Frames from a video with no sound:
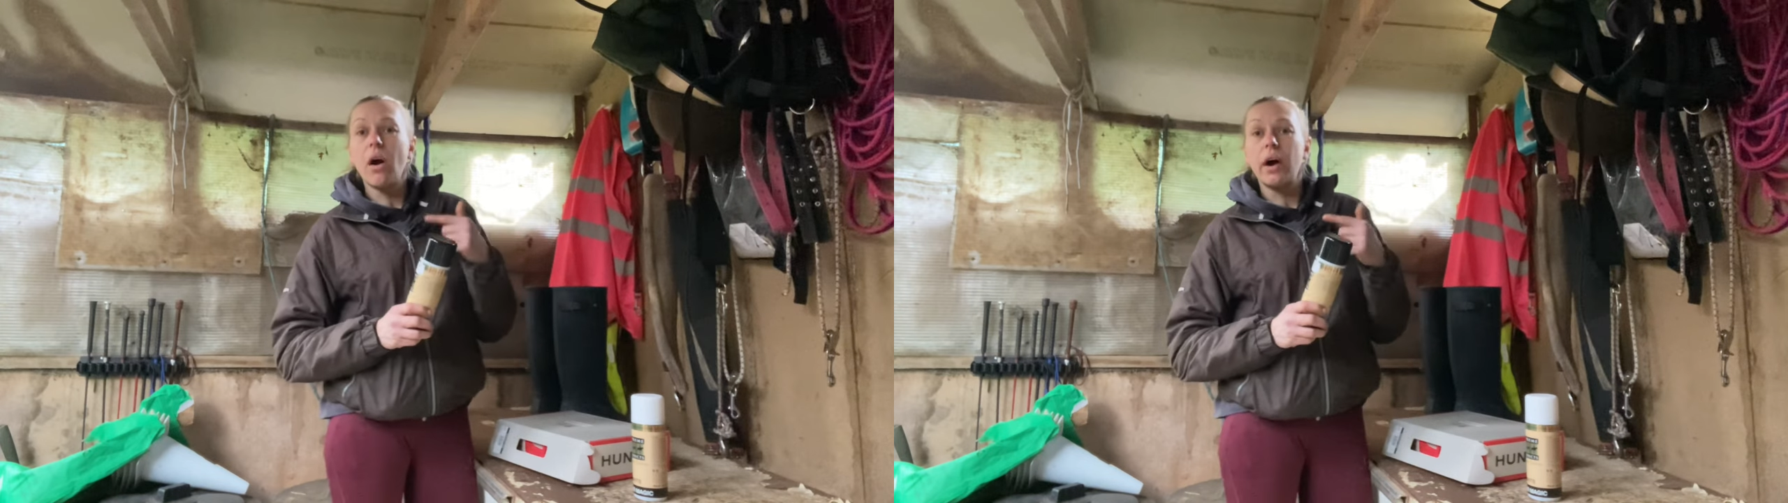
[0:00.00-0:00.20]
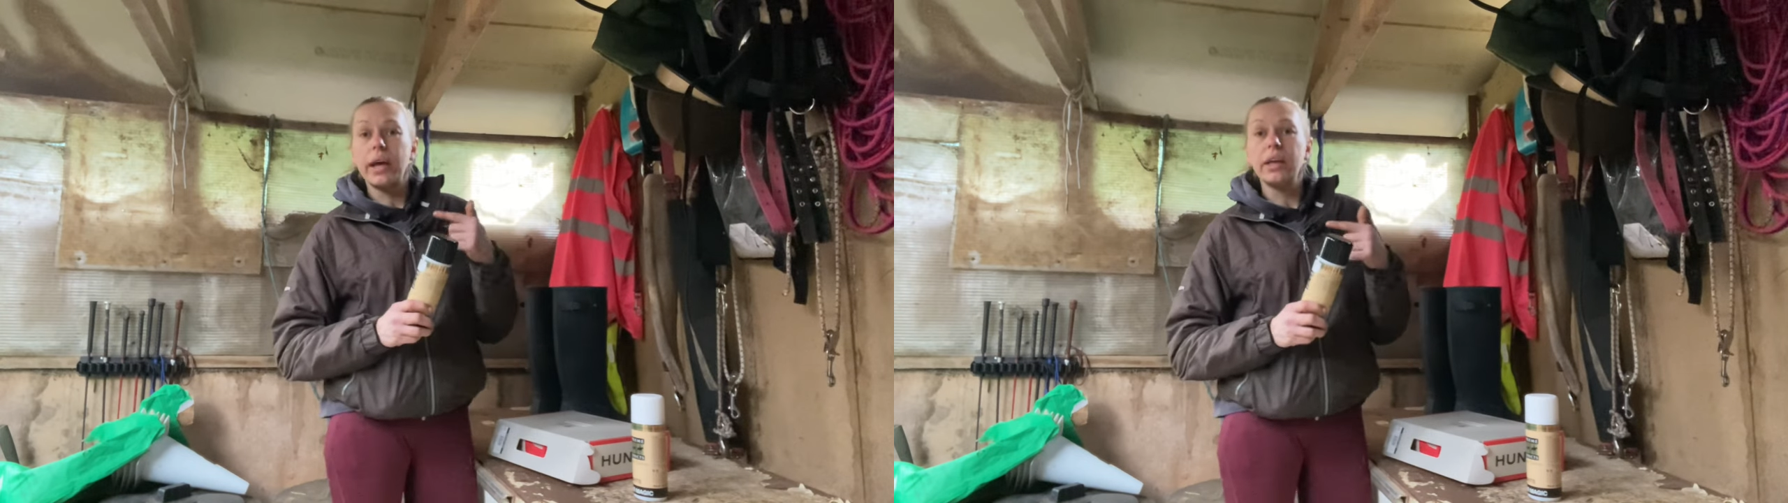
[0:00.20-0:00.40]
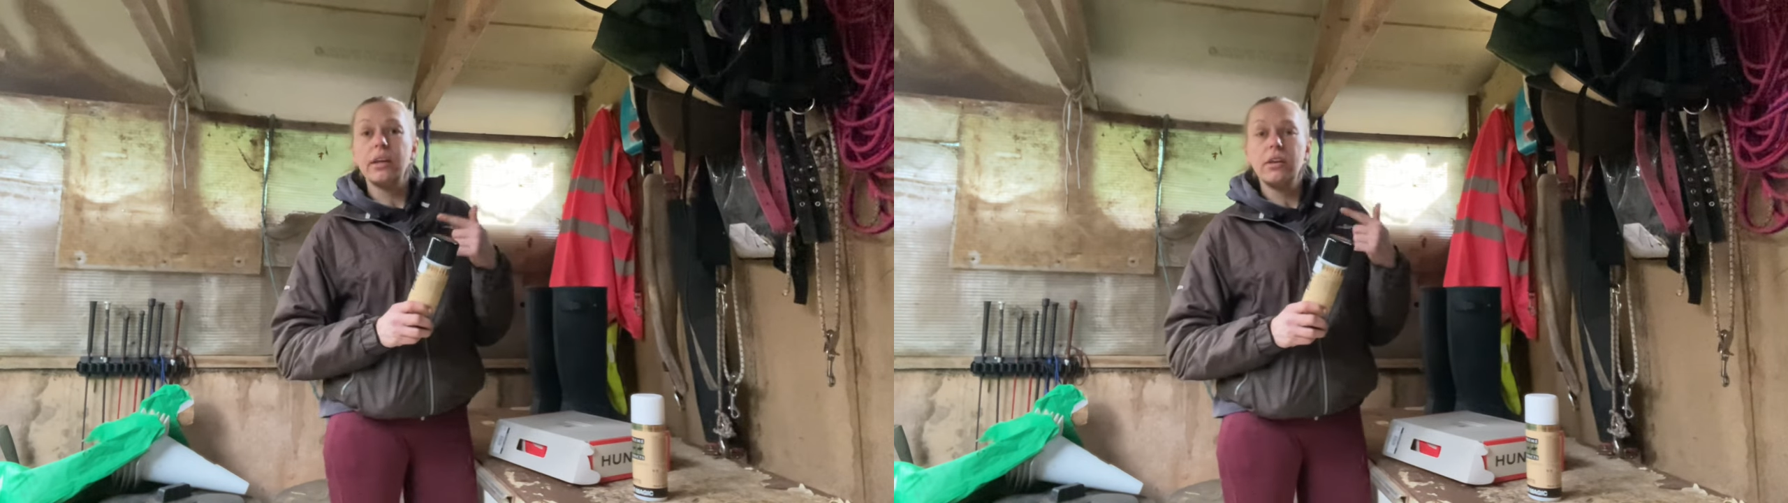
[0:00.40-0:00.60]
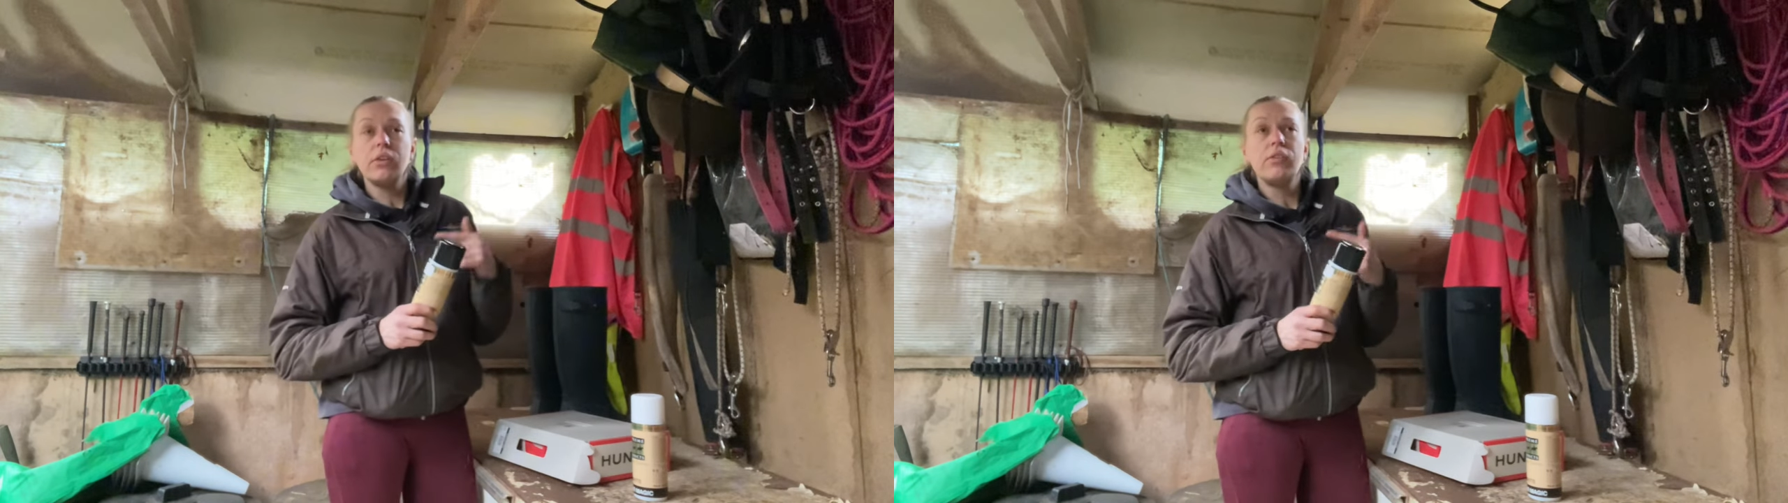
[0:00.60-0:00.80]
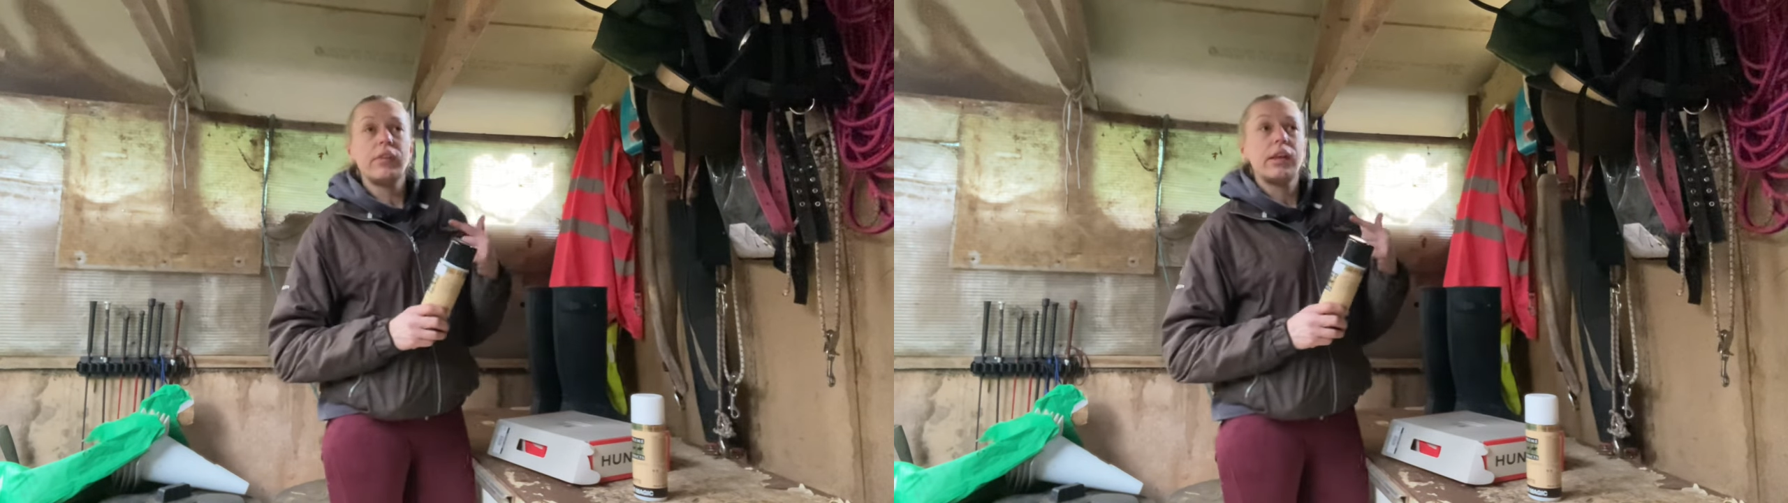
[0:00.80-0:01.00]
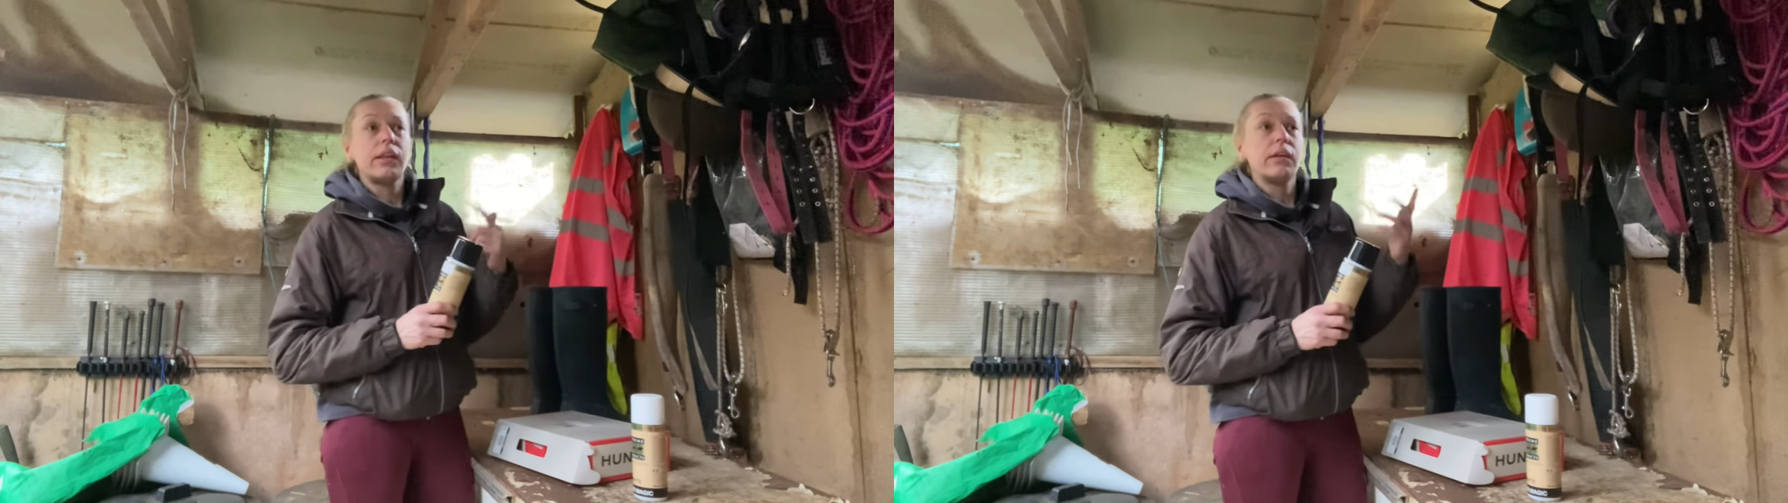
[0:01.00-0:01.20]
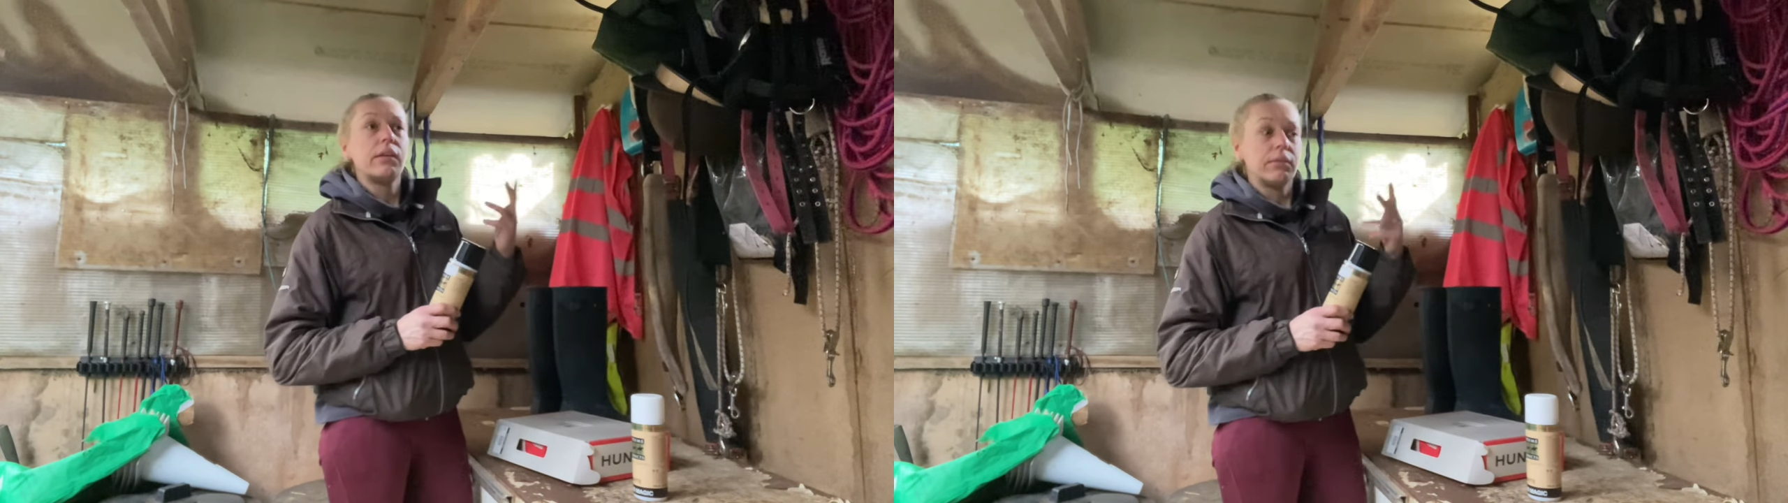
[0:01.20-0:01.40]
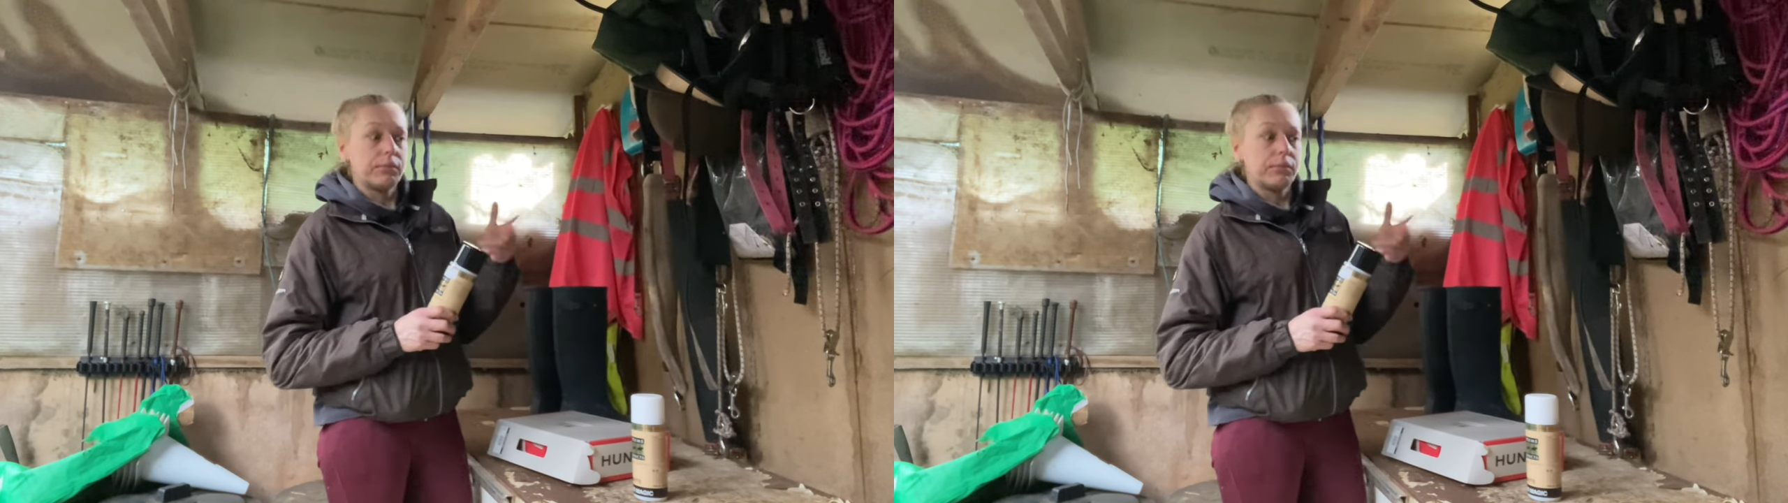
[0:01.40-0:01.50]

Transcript: right using